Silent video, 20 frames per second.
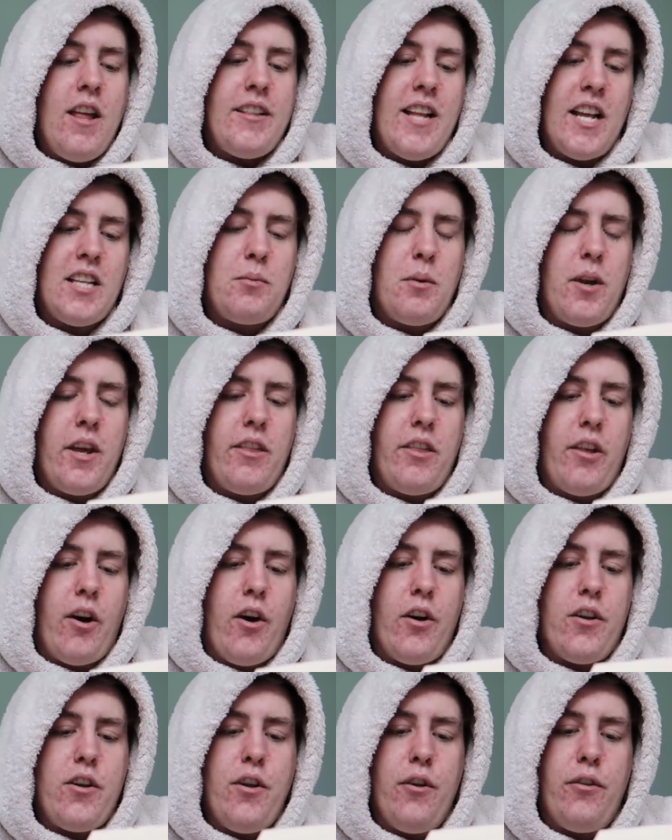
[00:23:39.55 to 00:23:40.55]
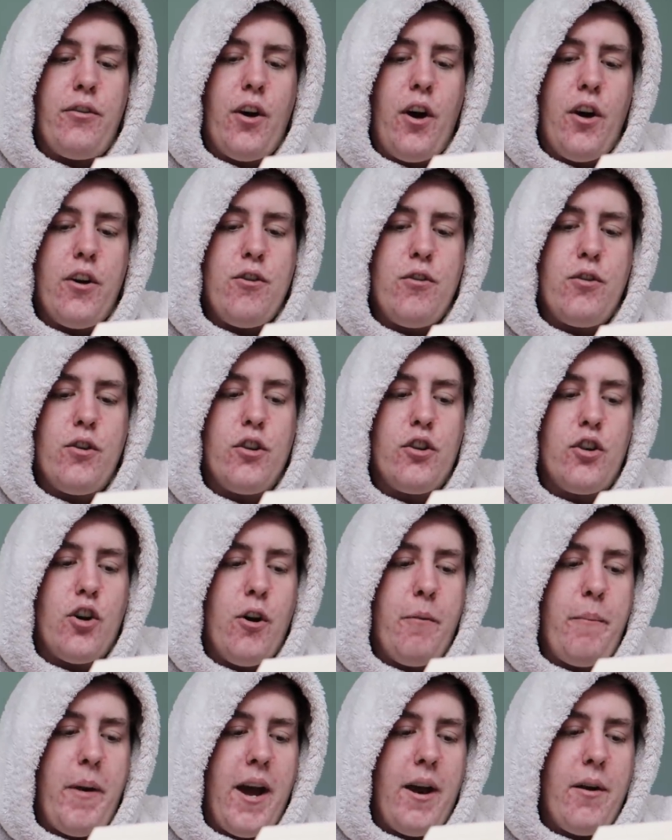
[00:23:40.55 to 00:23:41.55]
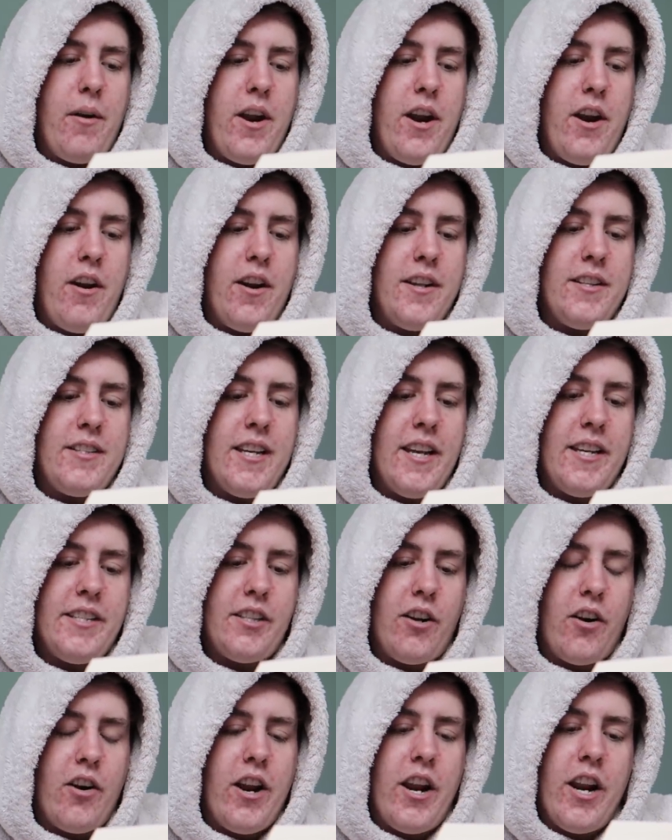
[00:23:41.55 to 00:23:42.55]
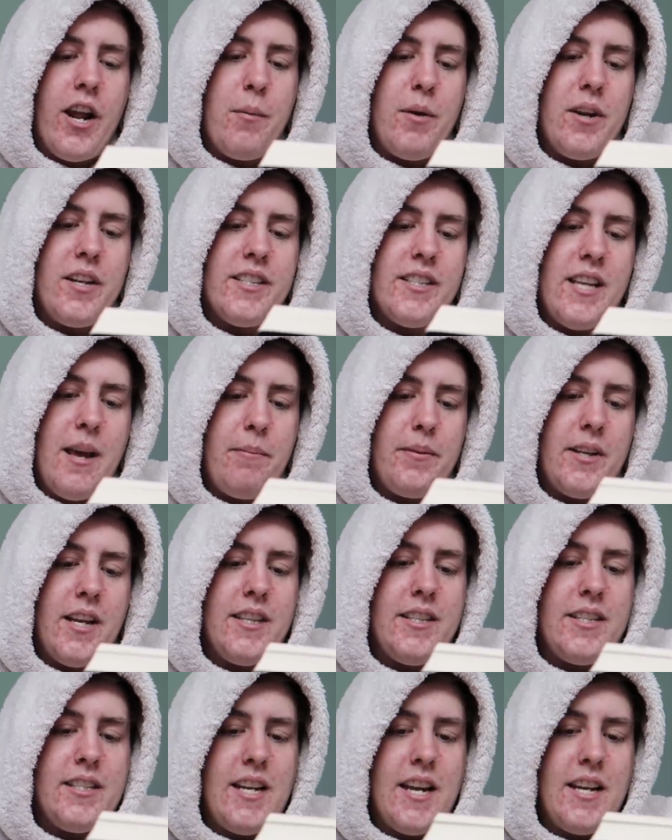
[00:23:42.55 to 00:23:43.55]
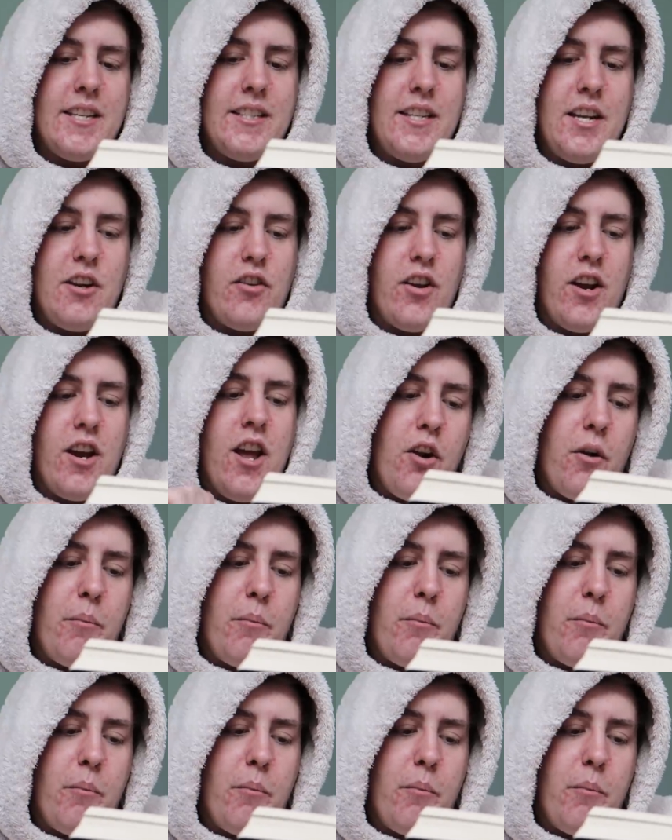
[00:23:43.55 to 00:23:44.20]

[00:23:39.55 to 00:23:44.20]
That's what I thought. You thought you could come out here and say sorry and I would accept and stay a secret.